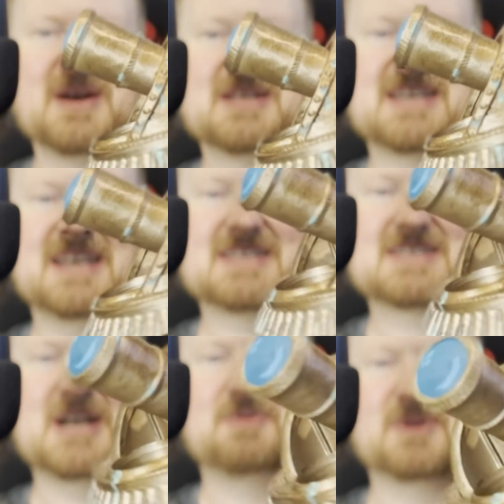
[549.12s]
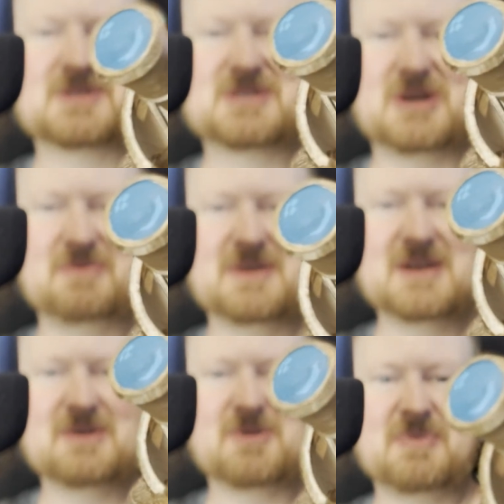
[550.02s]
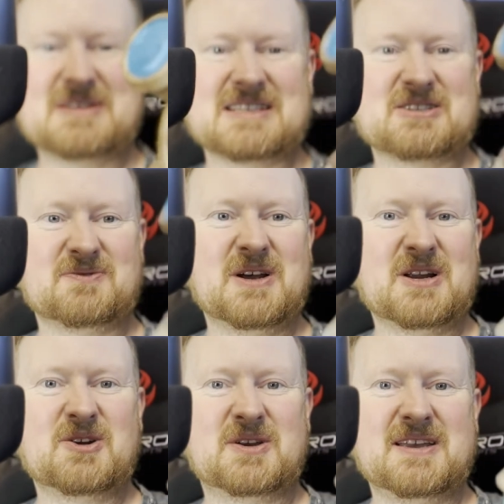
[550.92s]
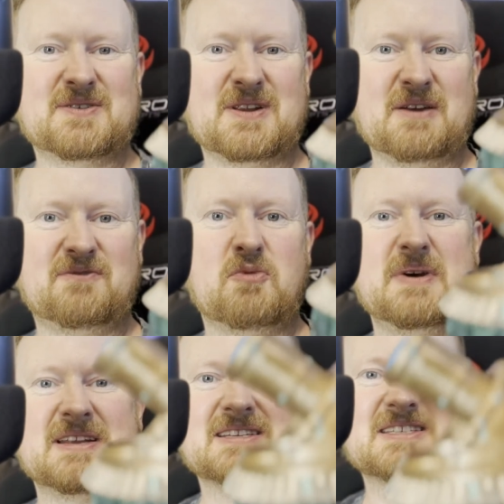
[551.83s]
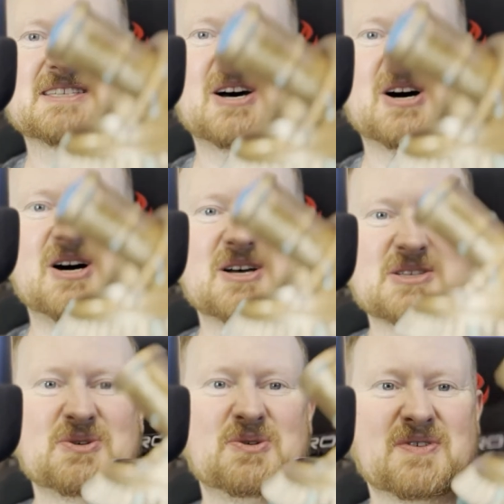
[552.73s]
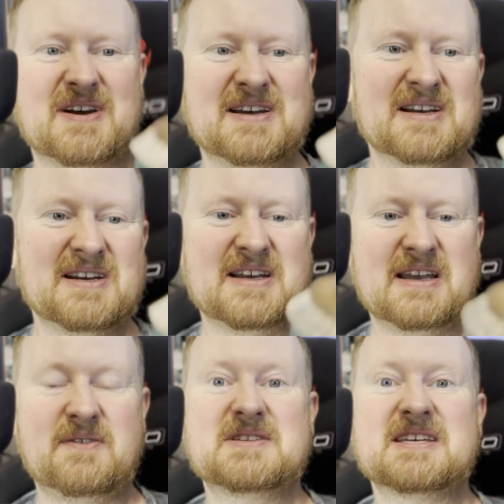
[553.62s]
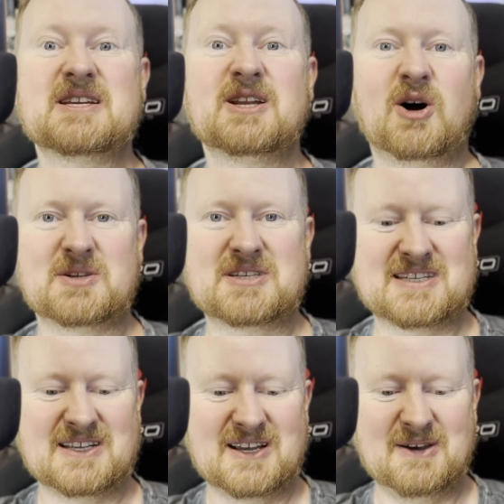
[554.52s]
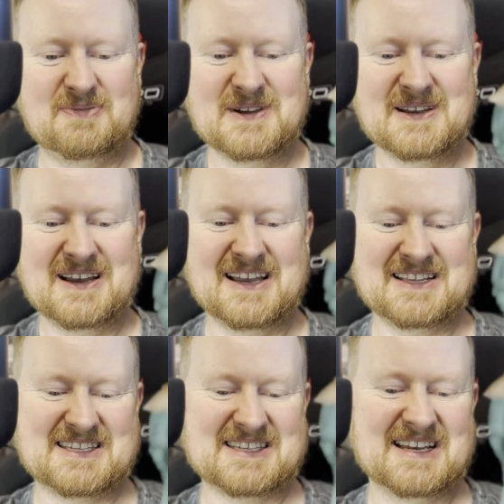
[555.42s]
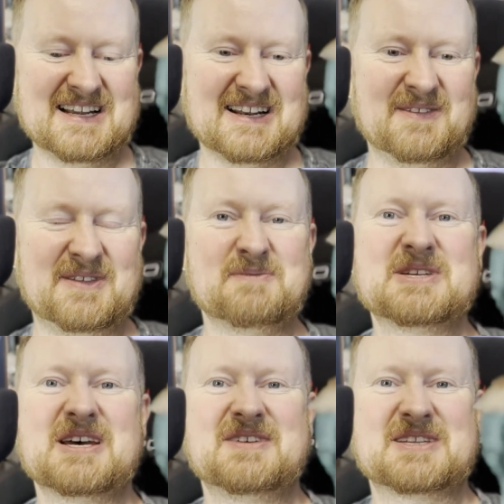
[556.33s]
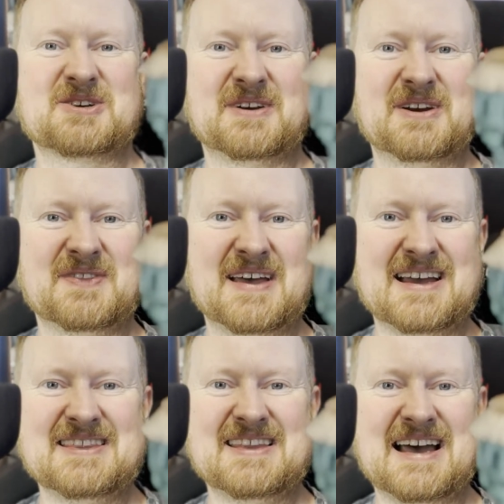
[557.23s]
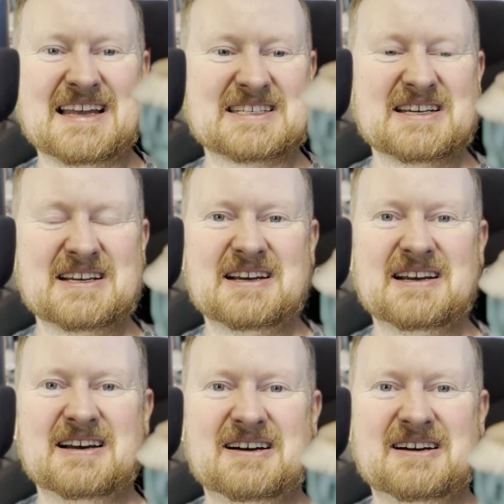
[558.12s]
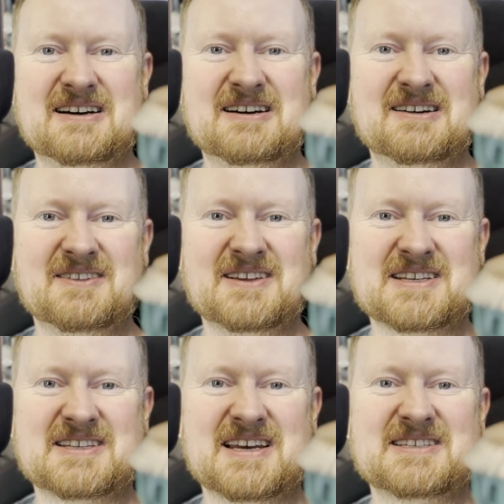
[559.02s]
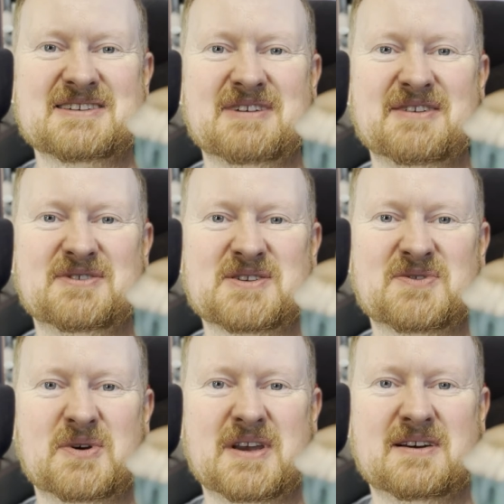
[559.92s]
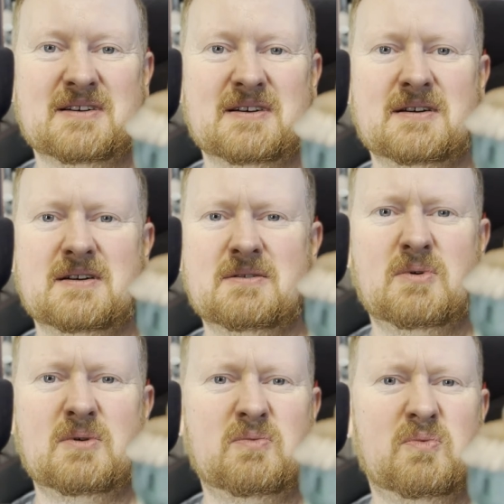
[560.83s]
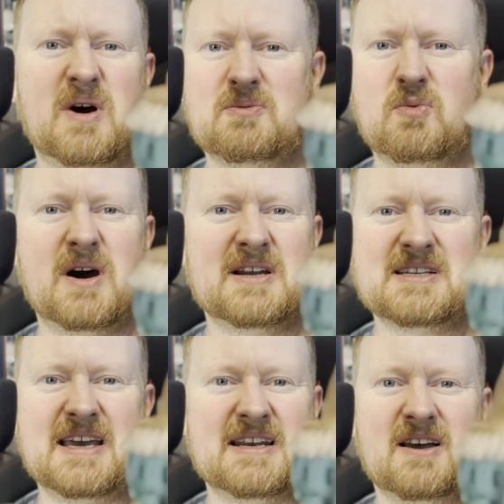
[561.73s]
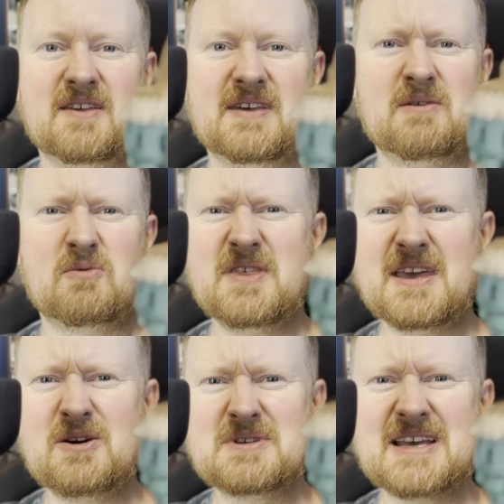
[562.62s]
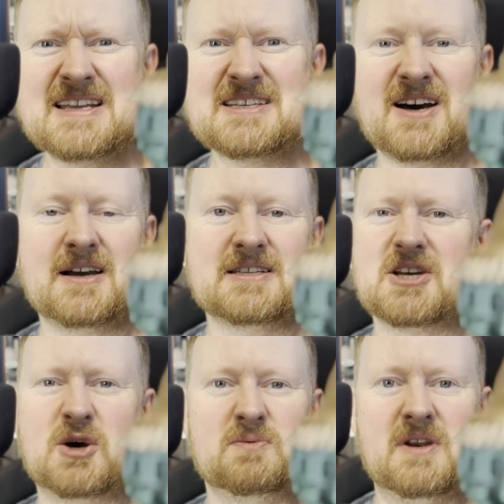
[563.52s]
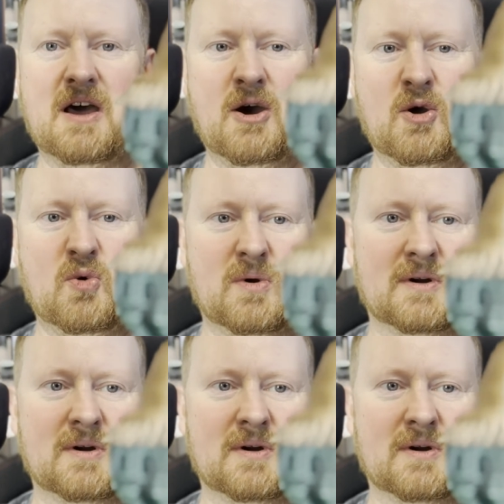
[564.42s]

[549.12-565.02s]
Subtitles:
telescope on top, where basically sort of looking for like forbidden stars, or if you've seen Lost, it's like the observatory on that in that. Oh, there's a dated reference for you. Why did it end like that? Were they all dead? I don't know.